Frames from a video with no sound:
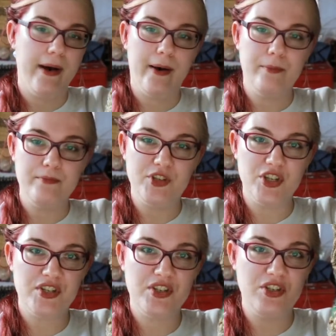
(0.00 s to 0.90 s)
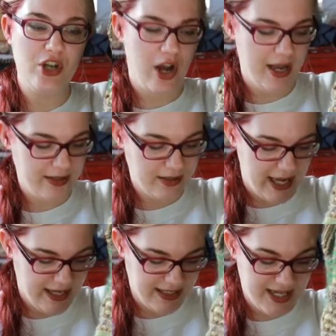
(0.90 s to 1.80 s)
Just not
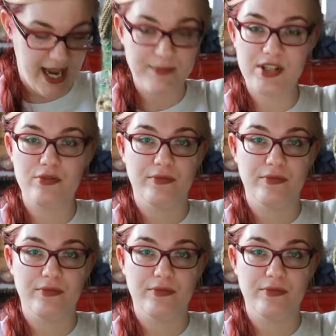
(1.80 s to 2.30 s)
anytime soon.